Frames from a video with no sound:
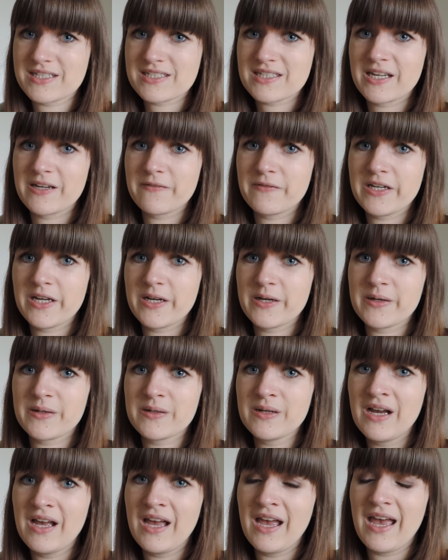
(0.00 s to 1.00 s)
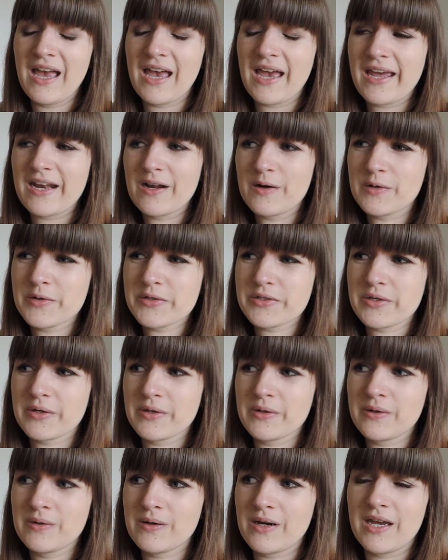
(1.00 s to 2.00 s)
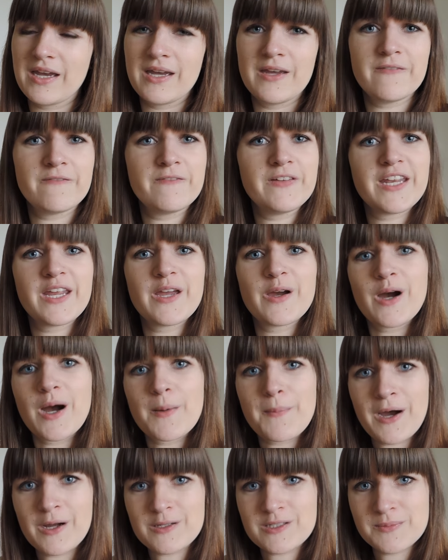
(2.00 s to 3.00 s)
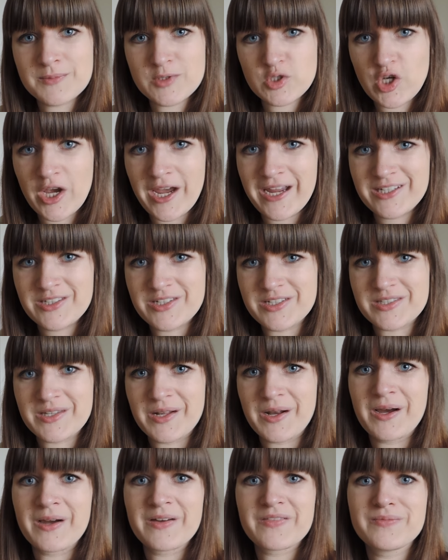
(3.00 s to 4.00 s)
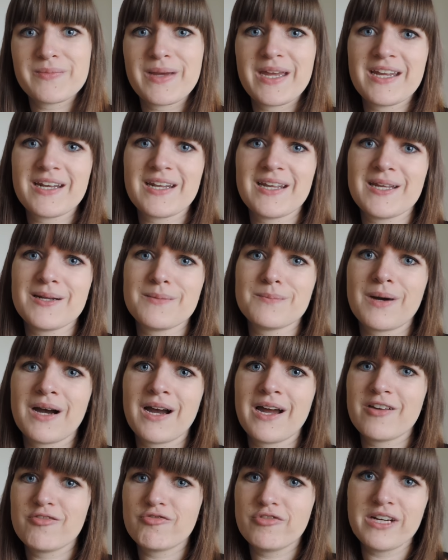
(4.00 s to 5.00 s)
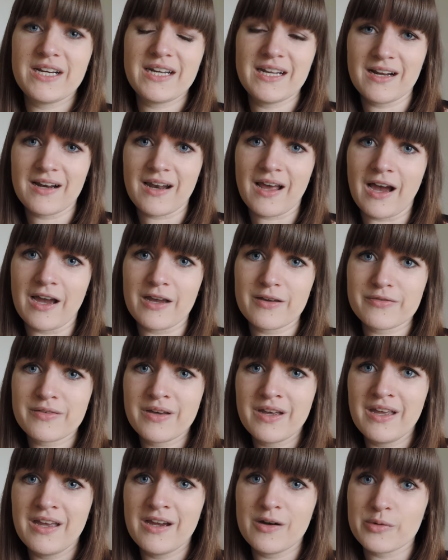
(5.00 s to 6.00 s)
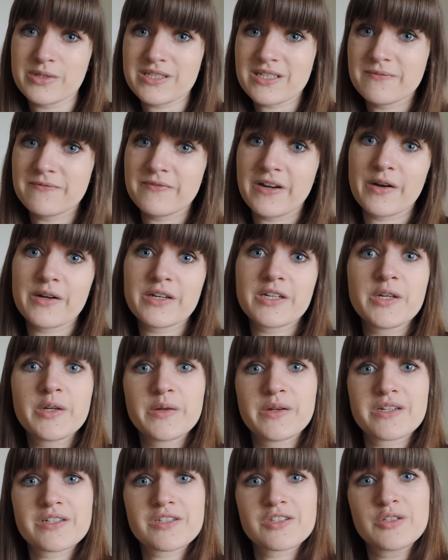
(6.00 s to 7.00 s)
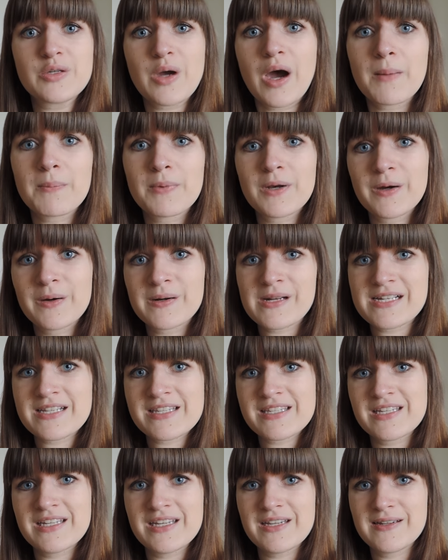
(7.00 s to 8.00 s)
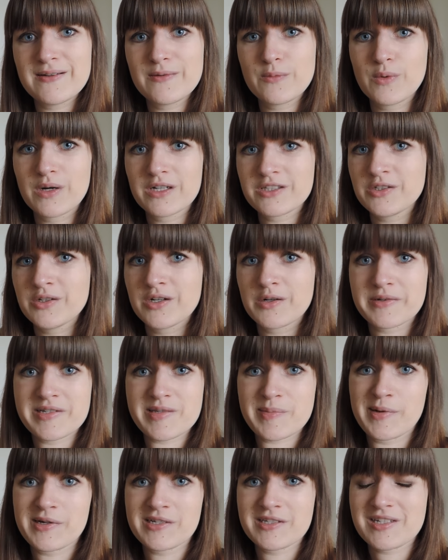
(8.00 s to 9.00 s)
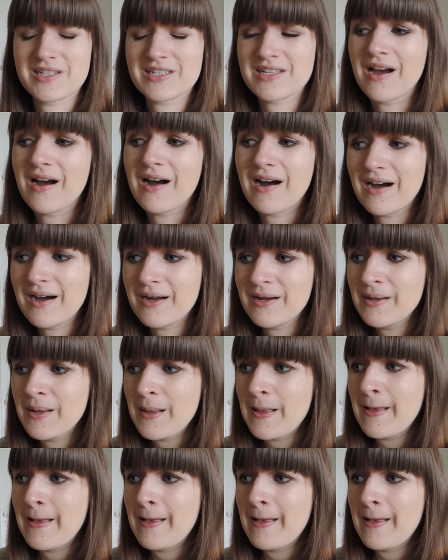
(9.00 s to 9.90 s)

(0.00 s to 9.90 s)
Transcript: Wednesday video and also a video about some changes that I've made in my reading life, which I'm very curious to upload and see what your responses are.